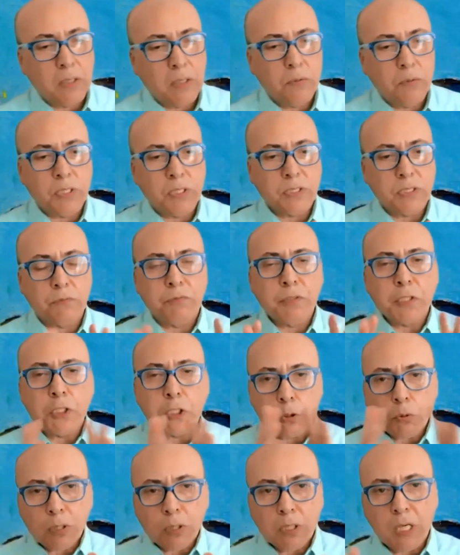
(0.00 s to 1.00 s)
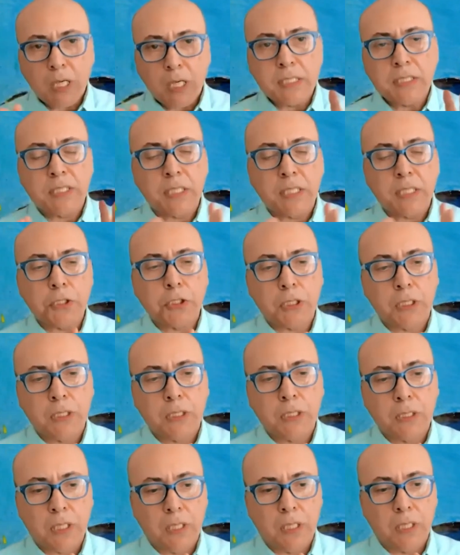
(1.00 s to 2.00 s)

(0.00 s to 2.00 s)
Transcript: it was a visualization